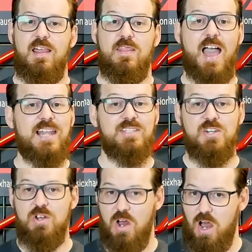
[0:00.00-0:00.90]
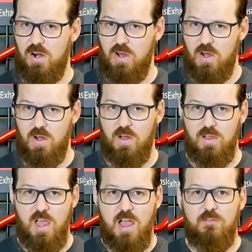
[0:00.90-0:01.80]
That's not all.
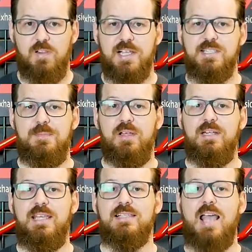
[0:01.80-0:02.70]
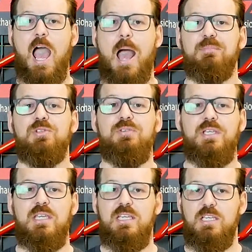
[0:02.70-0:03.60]
Flexibility is absolutely
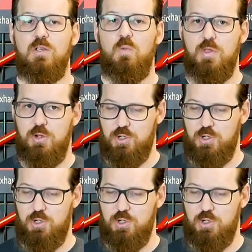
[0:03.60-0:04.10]
key with the